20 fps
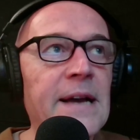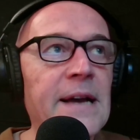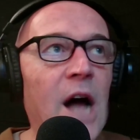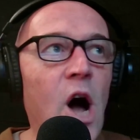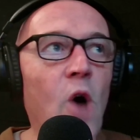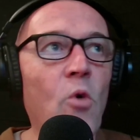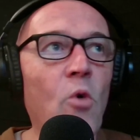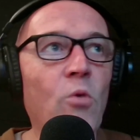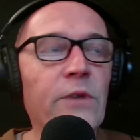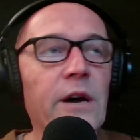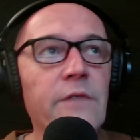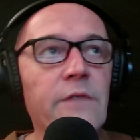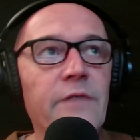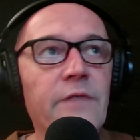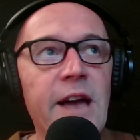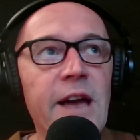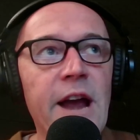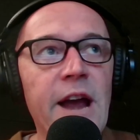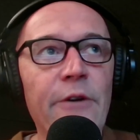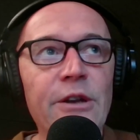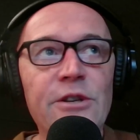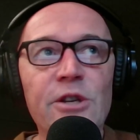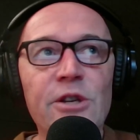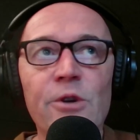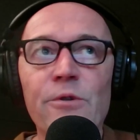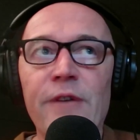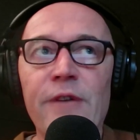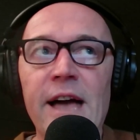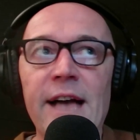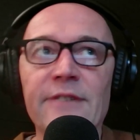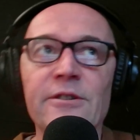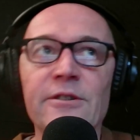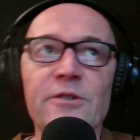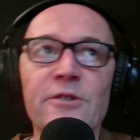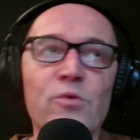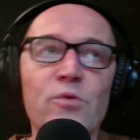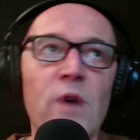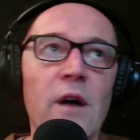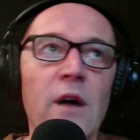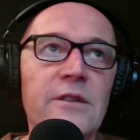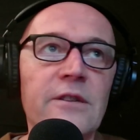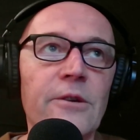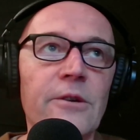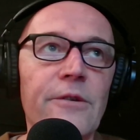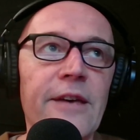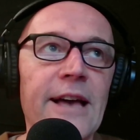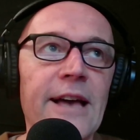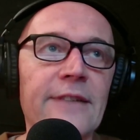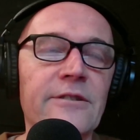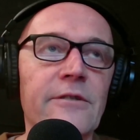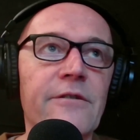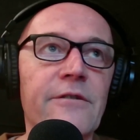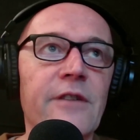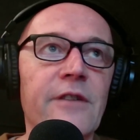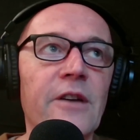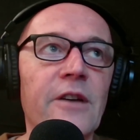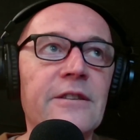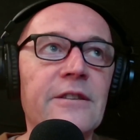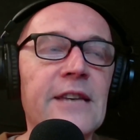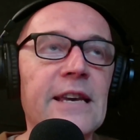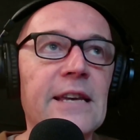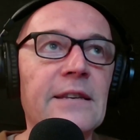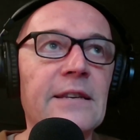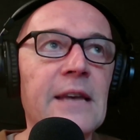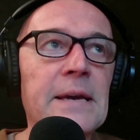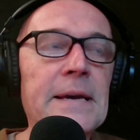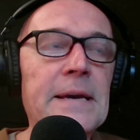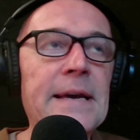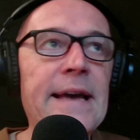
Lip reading: hold over there in 2012, 2013.